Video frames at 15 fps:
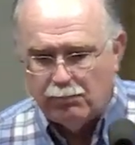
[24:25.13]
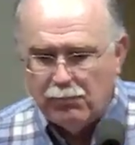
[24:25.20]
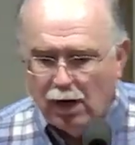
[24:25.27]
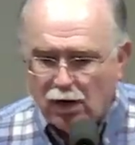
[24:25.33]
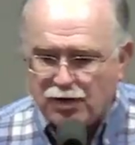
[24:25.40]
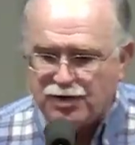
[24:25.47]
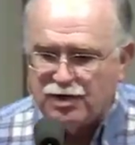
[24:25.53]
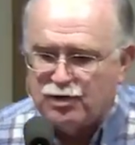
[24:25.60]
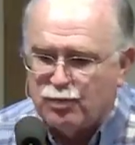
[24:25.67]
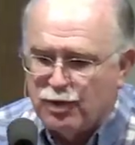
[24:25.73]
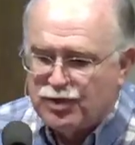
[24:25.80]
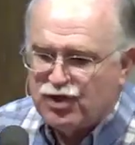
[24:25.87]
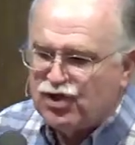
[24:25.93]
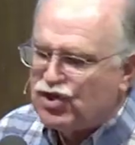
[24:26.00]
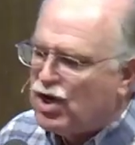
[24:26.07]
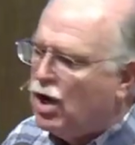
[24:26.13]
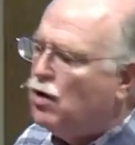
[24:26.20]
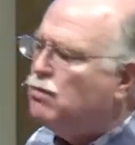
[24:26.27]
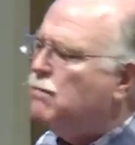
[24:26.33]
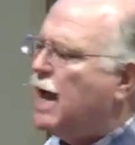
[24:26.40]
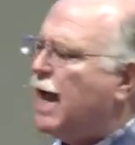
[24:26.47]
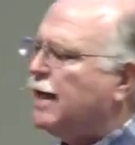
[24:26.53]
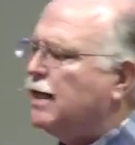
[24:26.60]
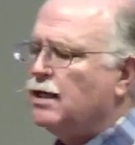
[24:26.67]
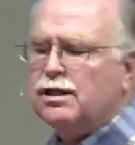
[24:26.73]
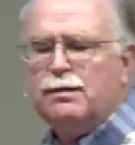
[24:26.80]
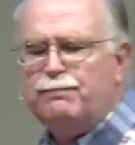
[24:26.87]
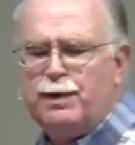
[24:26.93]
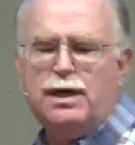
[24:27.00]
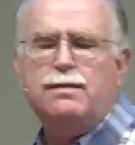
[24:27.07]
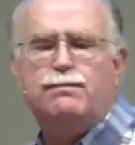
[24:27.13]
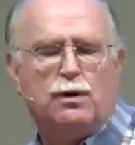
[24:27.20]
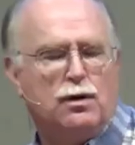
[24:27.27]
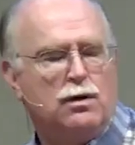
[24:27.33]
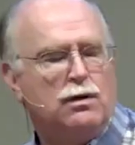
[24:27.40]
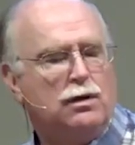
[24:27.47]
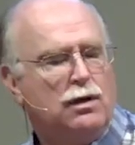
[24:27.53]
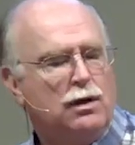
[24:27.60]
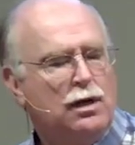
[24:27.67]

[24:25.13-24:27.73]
But Moses was so mad at the people.